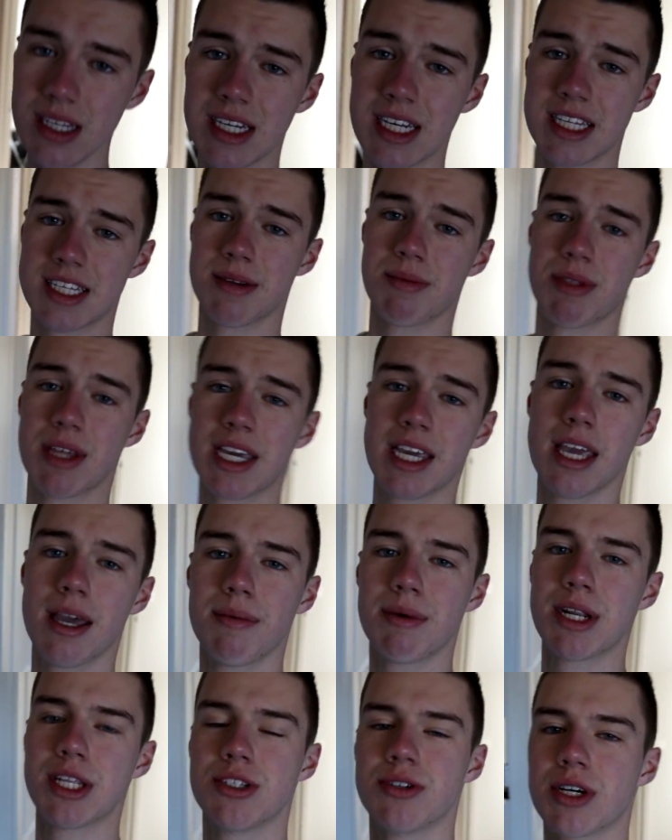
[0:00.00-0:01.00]
is I'm thinking I'm
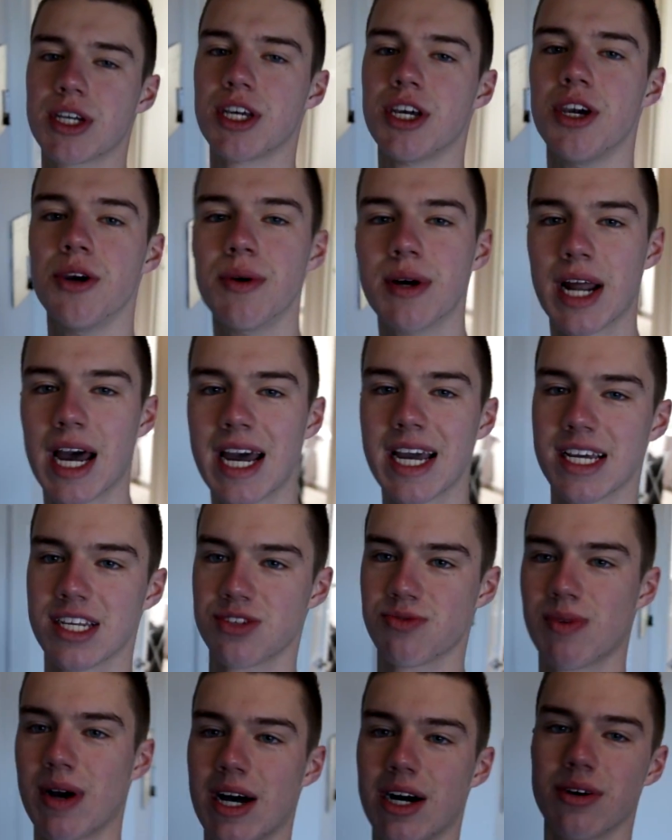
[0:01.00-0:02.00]
going to do a Q&A
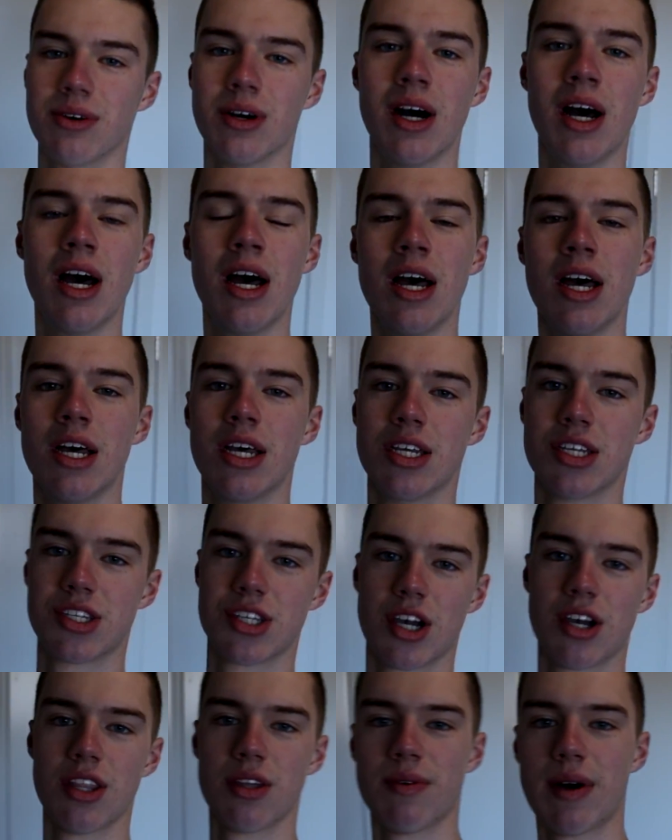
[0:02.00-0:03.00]
as well.
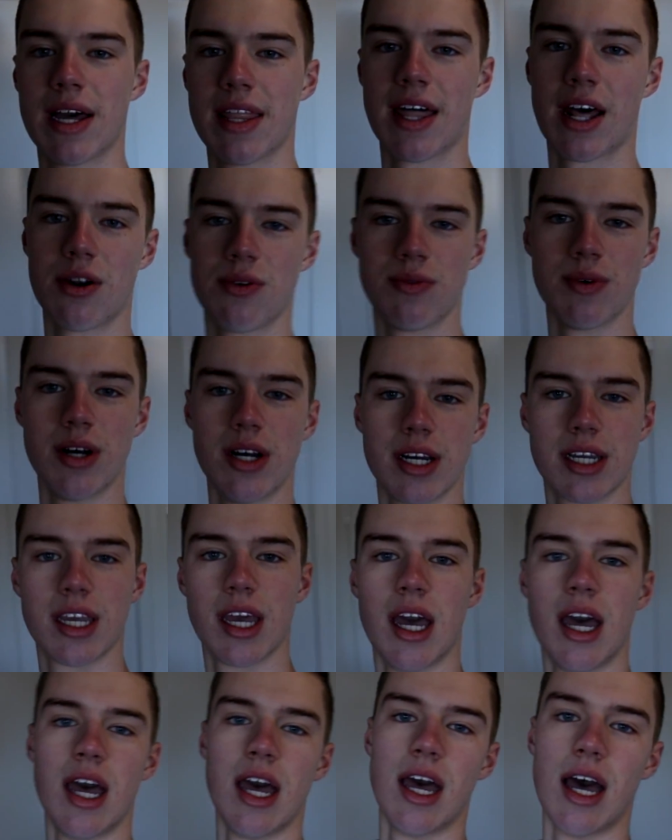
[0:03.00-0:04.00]
So the way that'll work
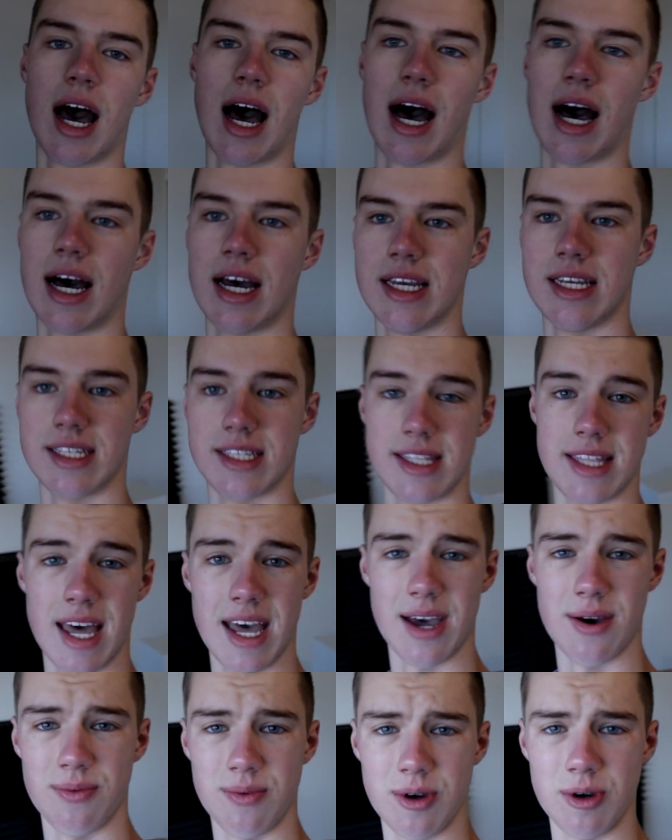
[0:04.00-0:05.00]
is
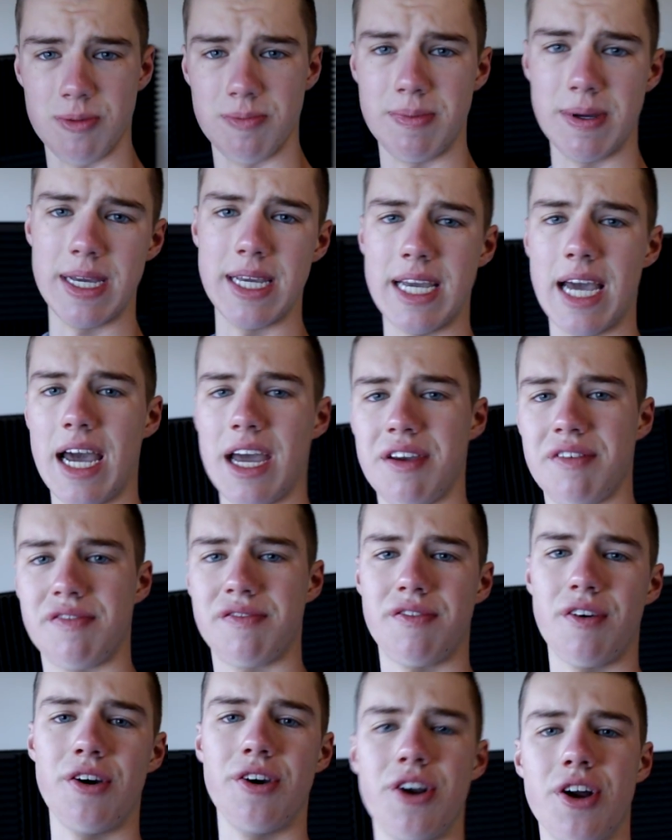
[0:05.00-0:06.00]
there will be a
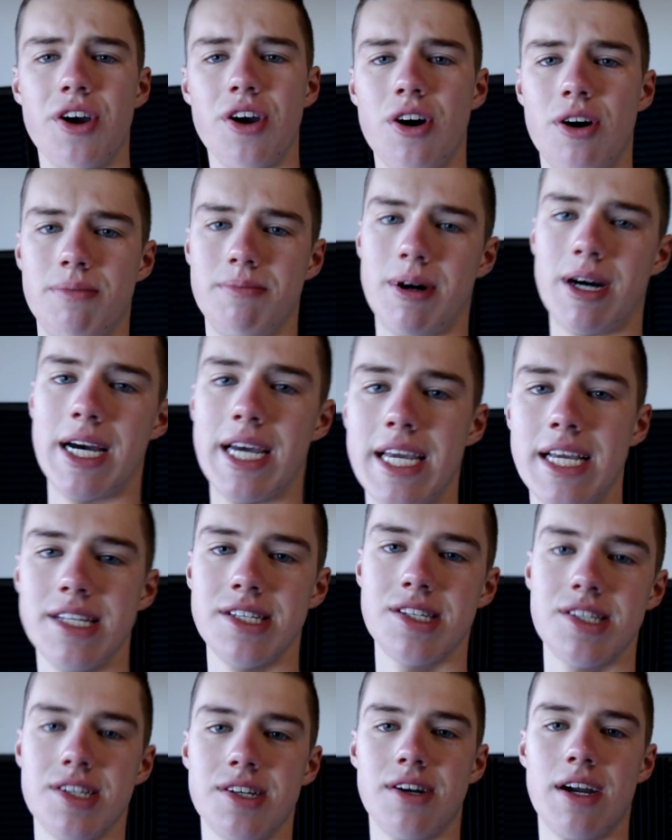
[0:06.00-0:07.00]
photo on my
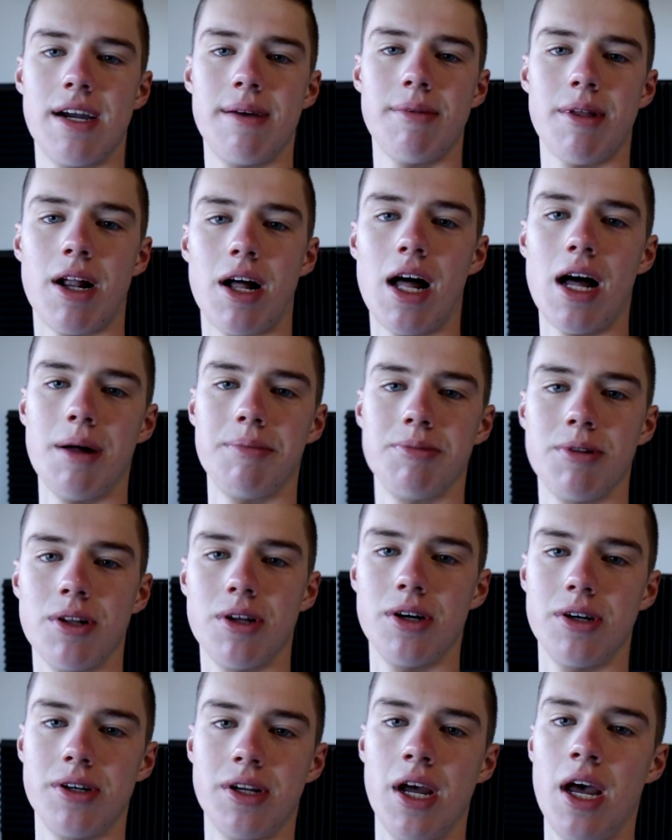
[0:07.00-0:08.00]
Instagram that I'll
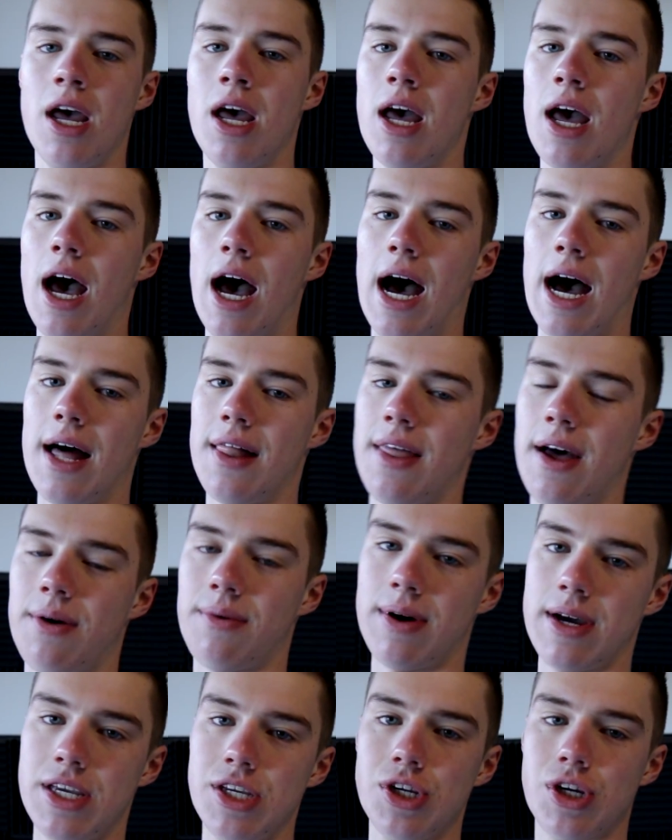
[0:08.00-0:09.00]
upload. That
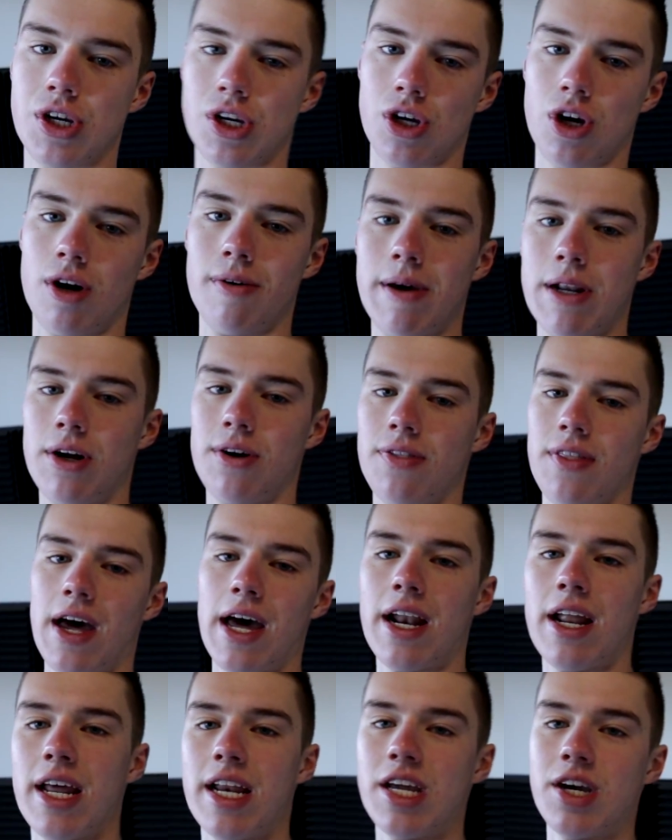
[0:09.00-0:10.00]
way you can comment on
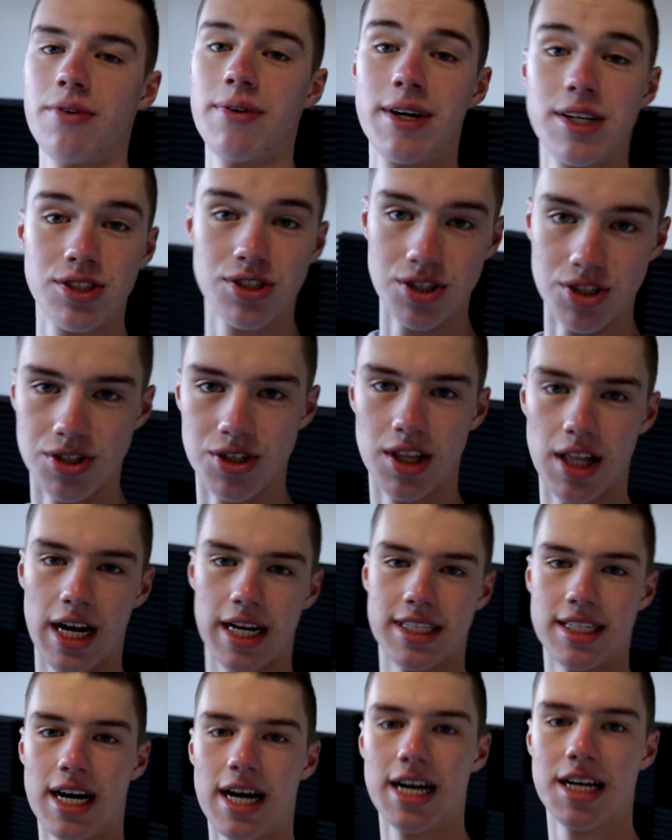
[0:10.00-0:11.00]
that, any questions you'd
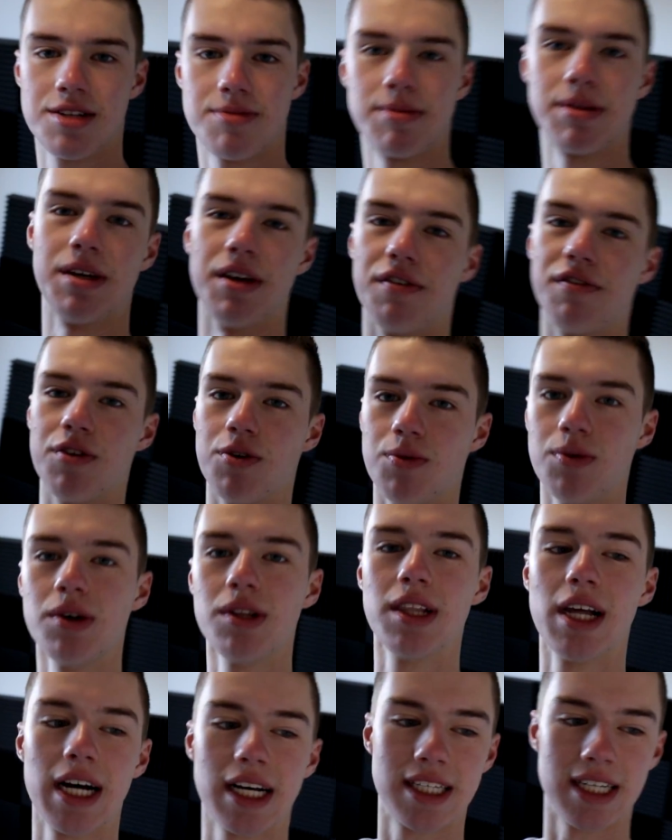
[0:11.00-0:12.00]
like to ask me, if you
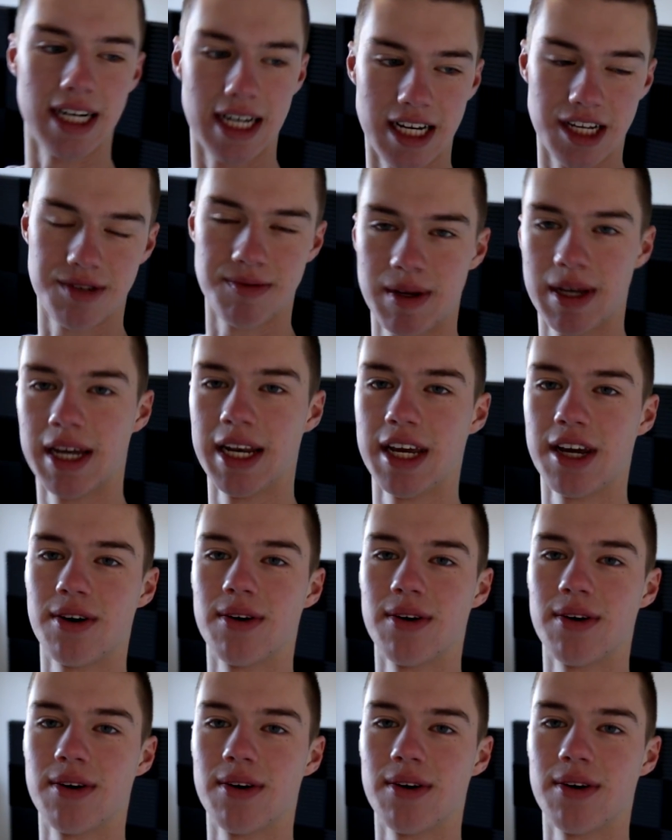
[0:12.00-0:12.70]
would like to ask me any